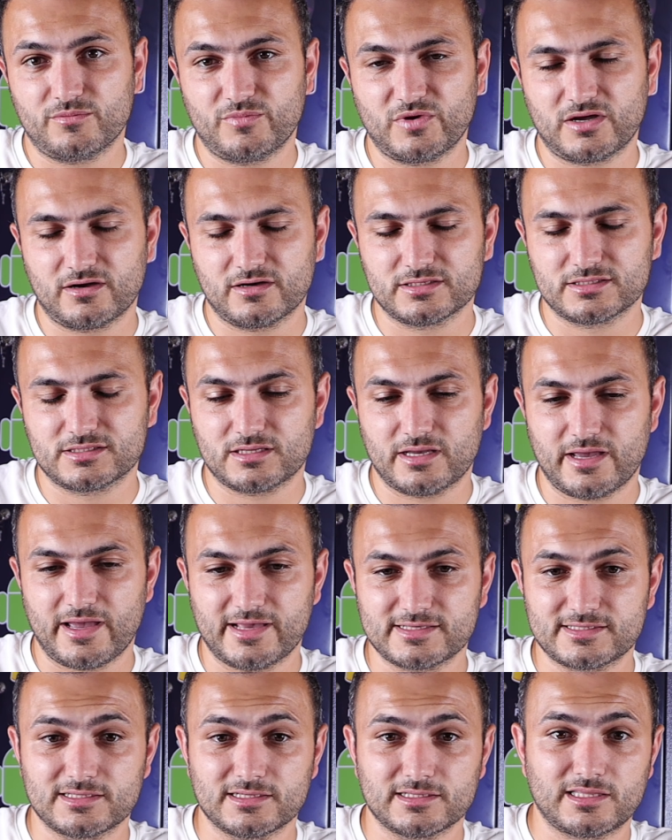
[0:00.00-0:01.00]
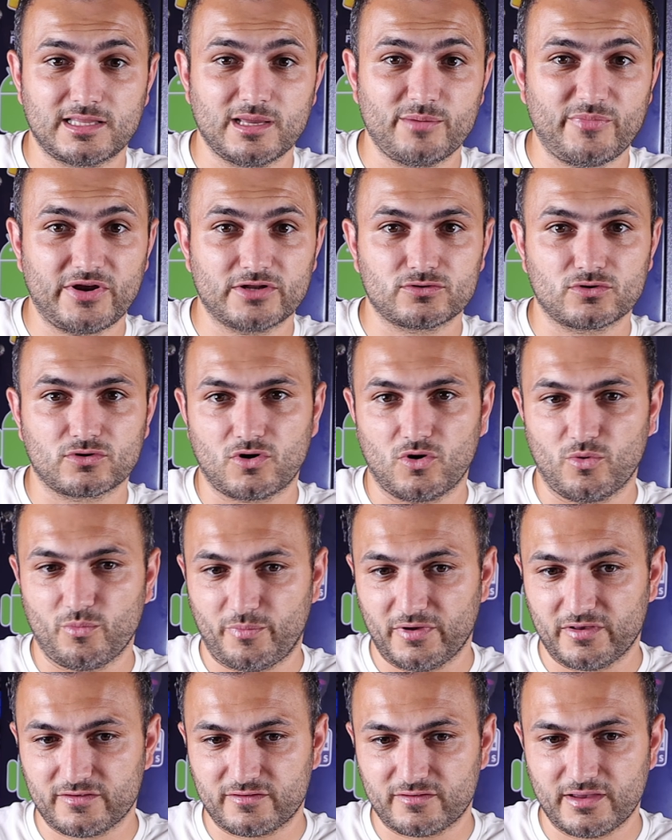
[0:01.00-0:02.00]
because has the temperature
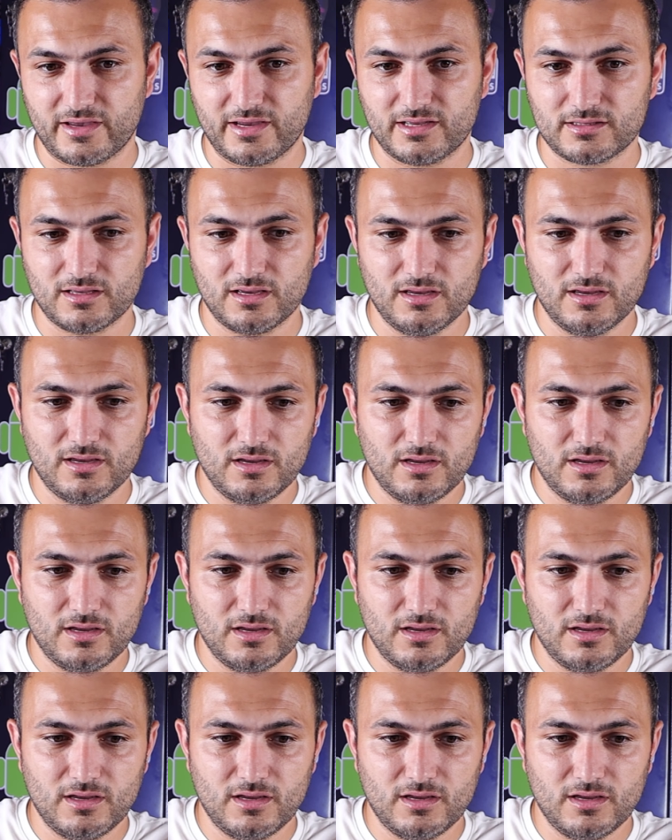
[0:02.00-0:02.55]
compensate.